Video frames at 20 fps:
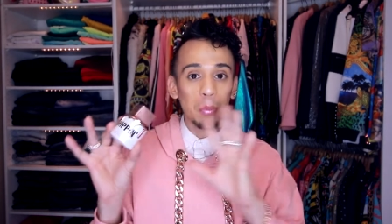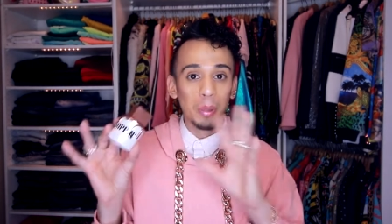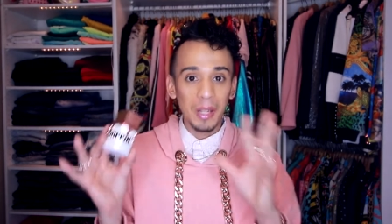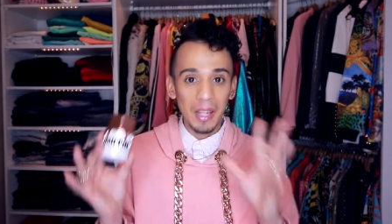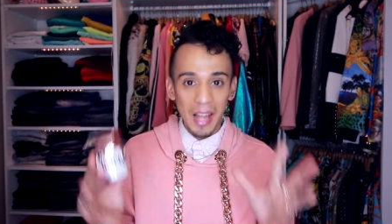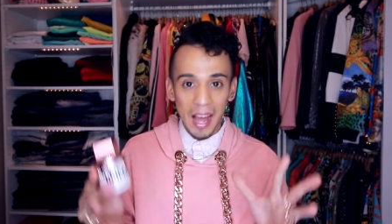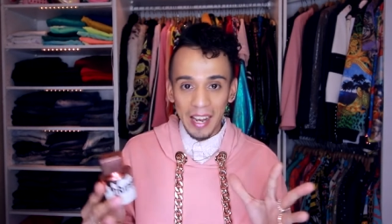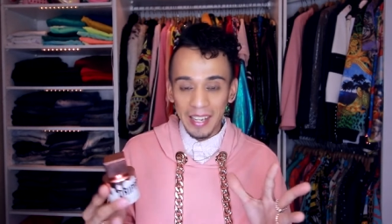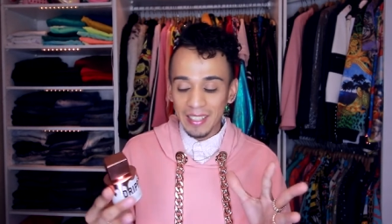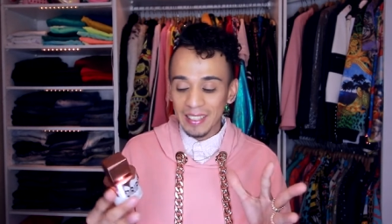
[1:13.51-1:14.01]

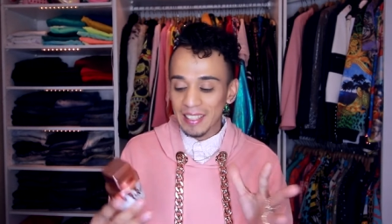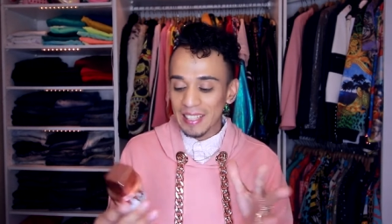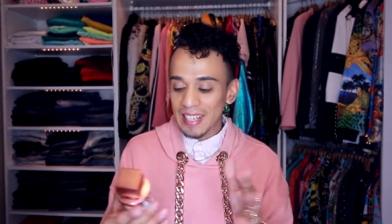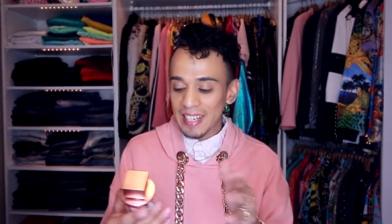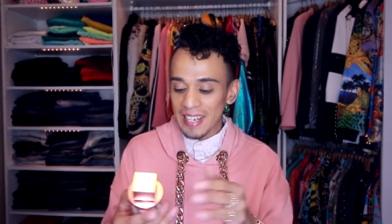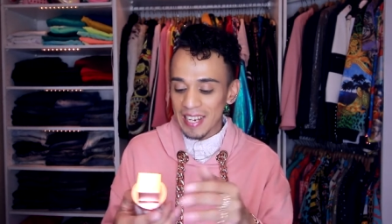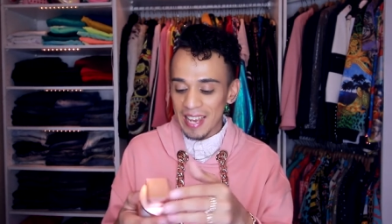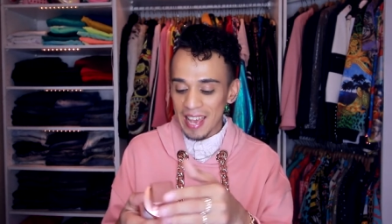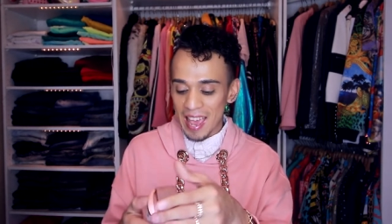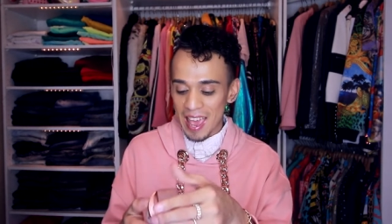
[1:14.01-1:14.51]

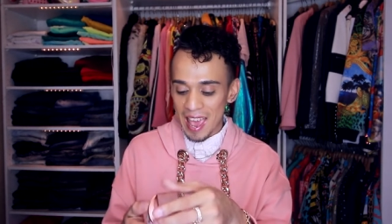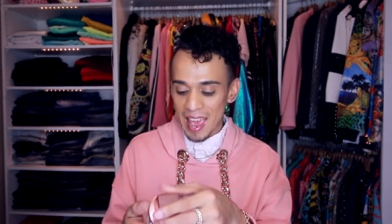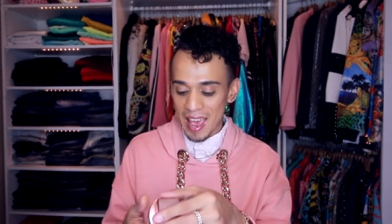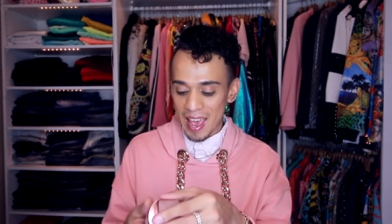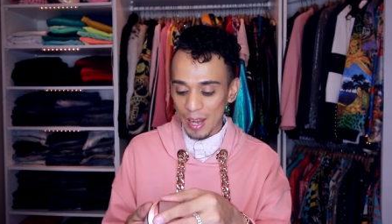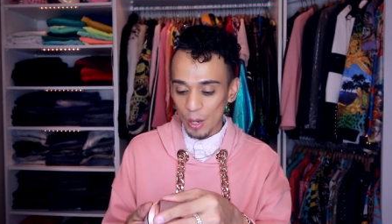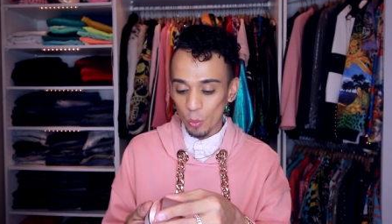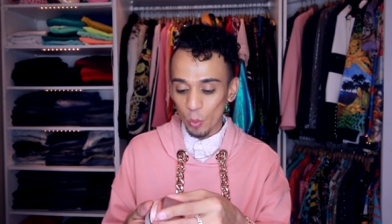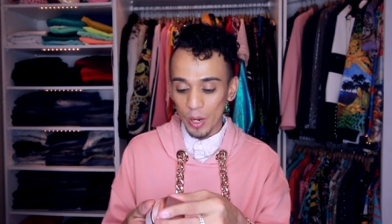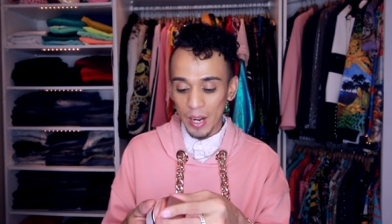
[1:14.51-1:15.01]
blindly,
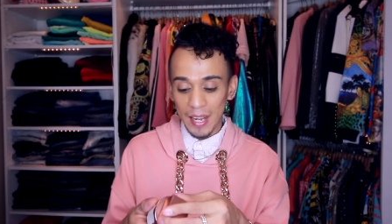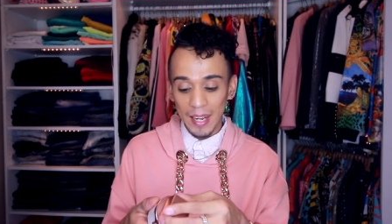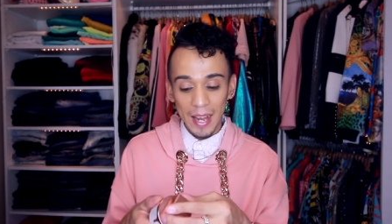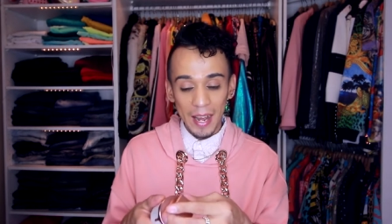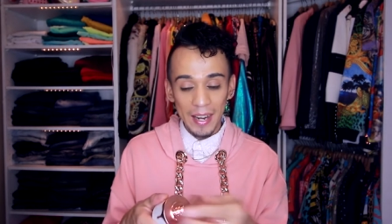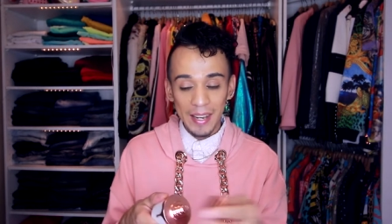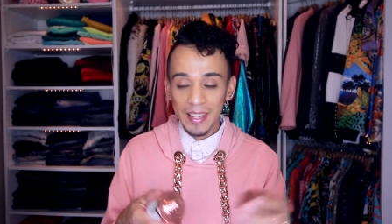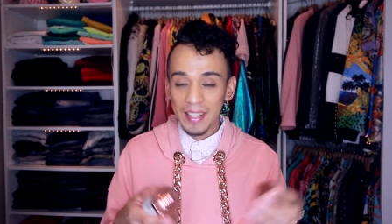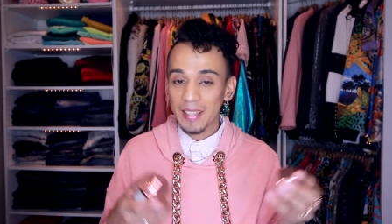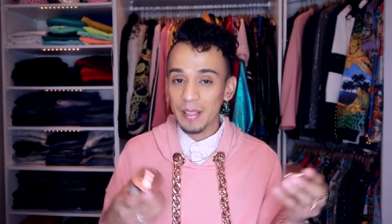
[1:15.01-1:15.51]
and when I
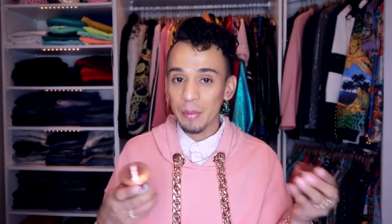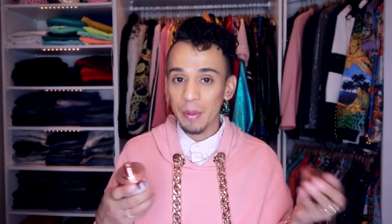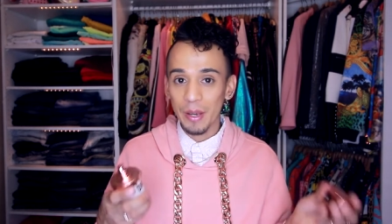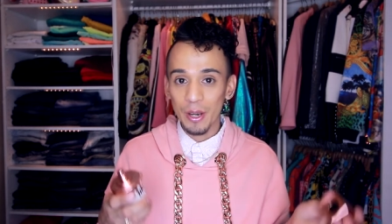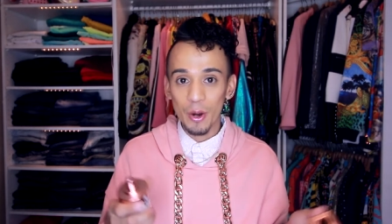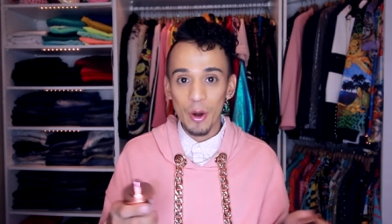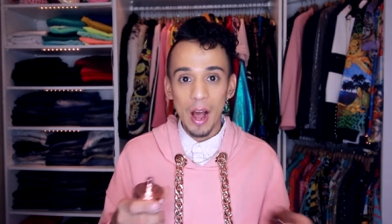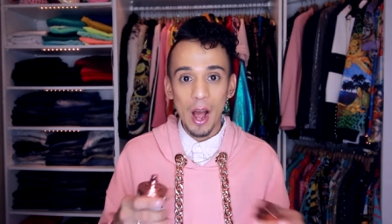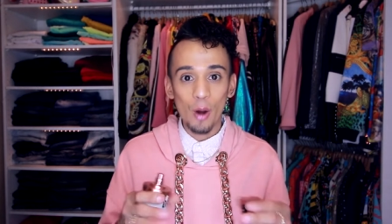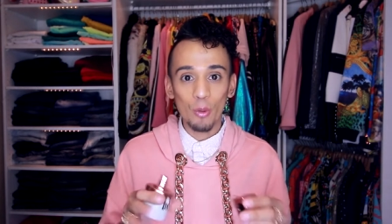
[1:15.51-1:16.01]
got it in the
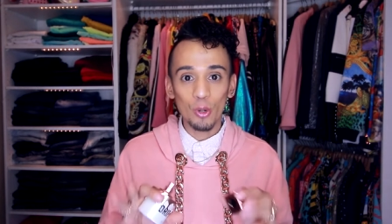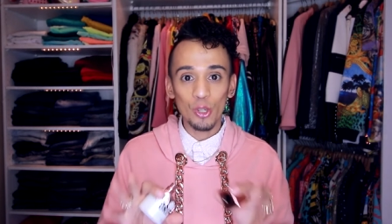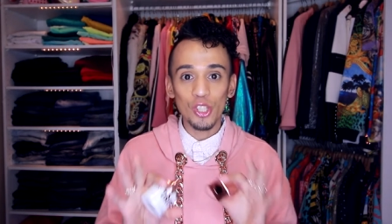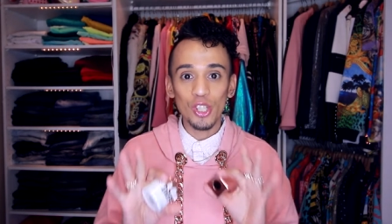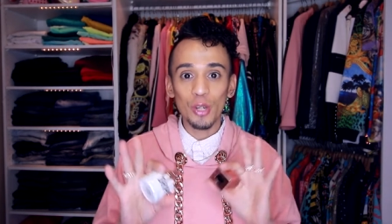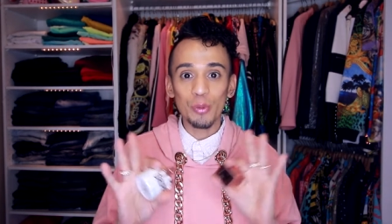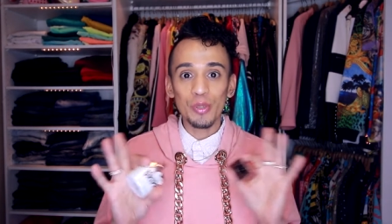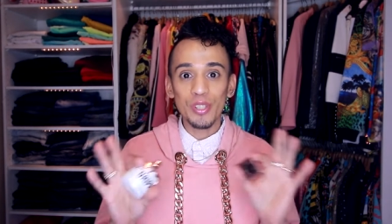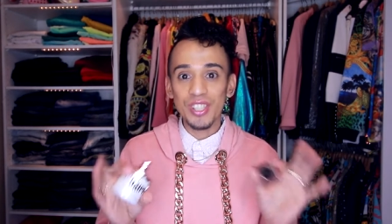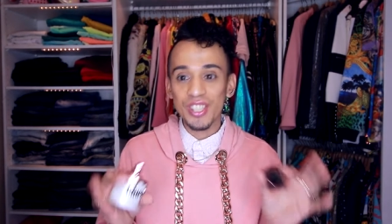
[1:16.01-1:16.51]
mail I
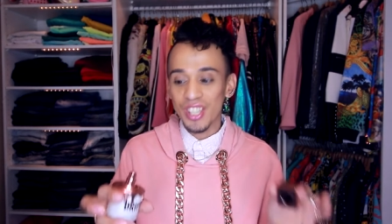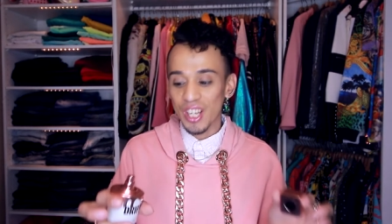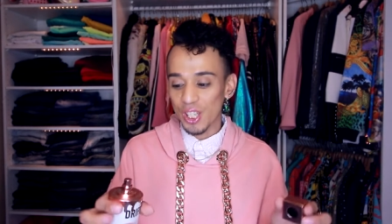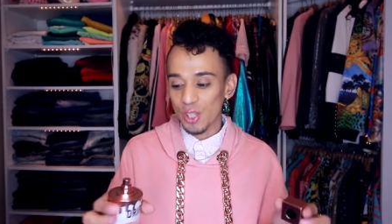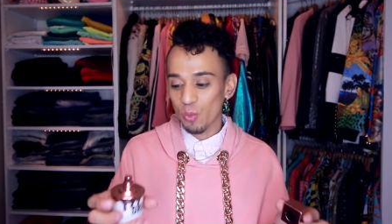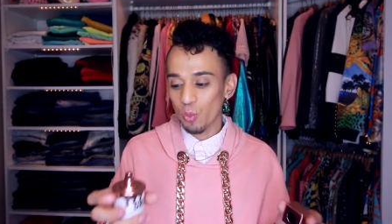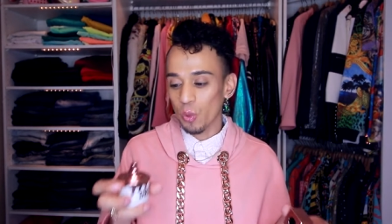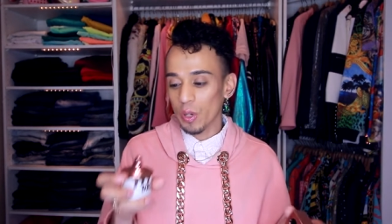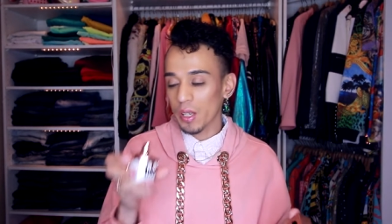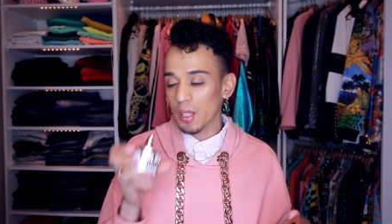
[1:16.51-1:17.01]
was
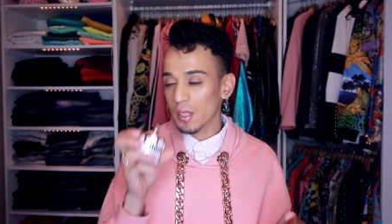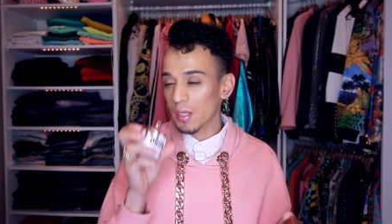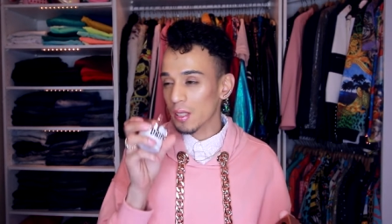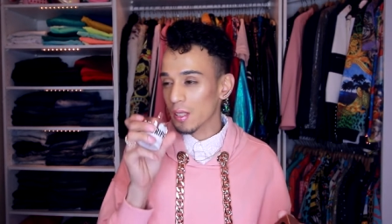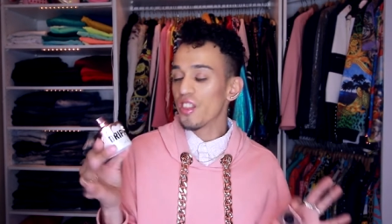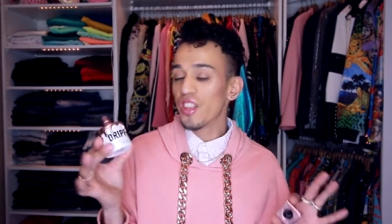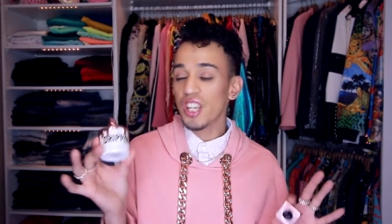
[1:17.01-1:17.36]
obsessed with it.